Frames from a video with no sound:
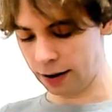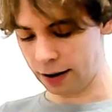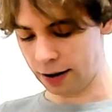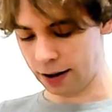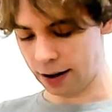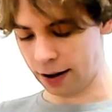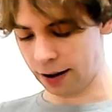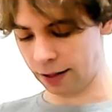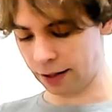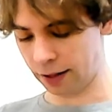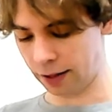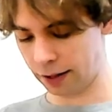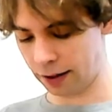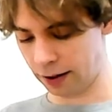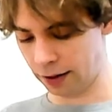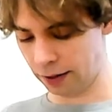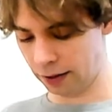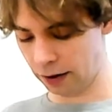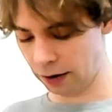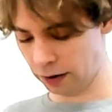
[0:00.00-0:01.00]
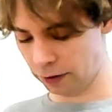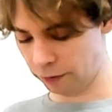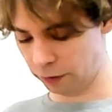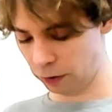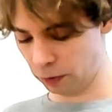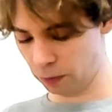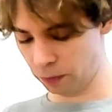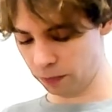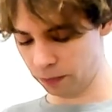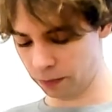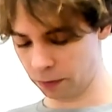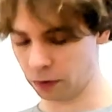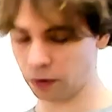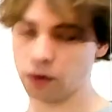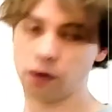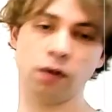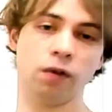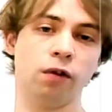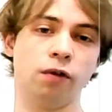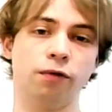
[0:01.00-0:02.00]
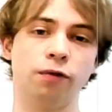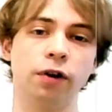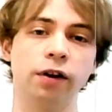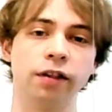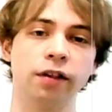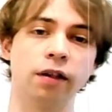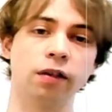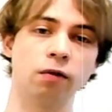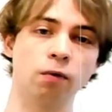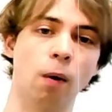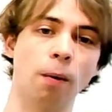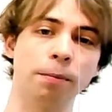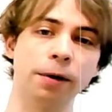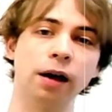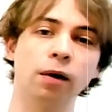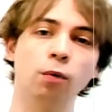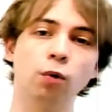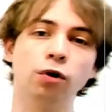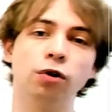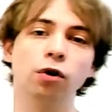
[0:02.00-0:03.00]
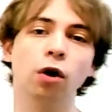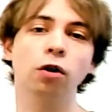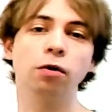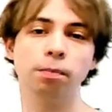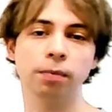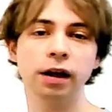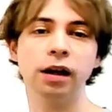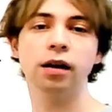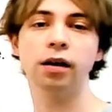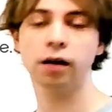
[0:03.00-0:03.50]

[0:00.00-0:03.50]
exercise interview. So for instance, swapping would not be a